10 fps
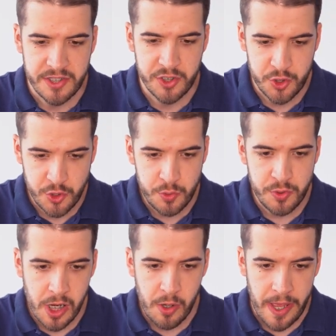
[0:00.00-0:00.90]

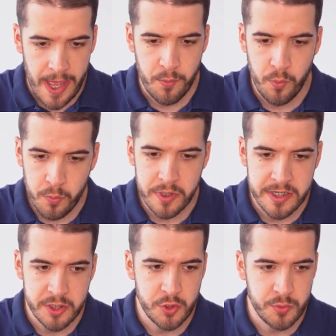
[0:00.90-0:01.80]
studio, and what we're going
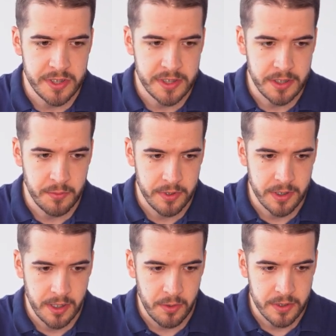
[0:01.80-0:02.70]
to do is we're going
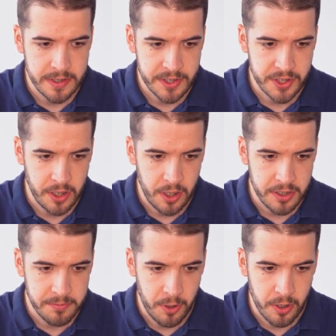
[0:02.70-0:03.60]
to go on the
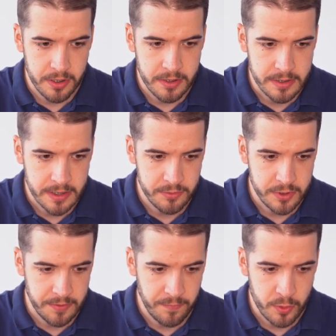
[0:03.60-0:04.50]
sidebar
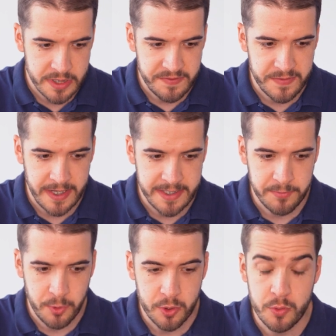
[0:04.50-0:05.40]
to Evolutive Data
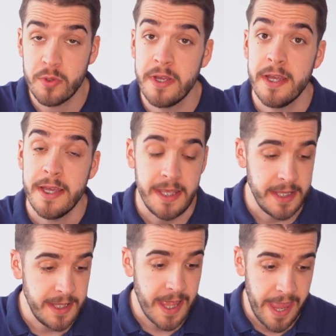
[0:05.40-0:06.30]
Model,
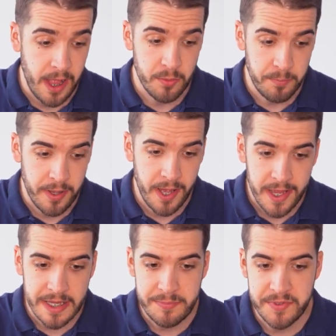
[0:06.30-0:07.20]
EL
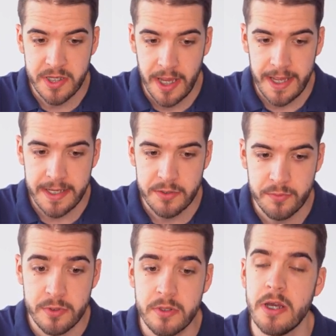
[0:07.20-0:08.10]
Pipes, and
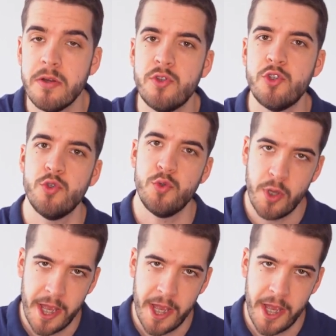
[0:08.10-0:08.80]
we'll go to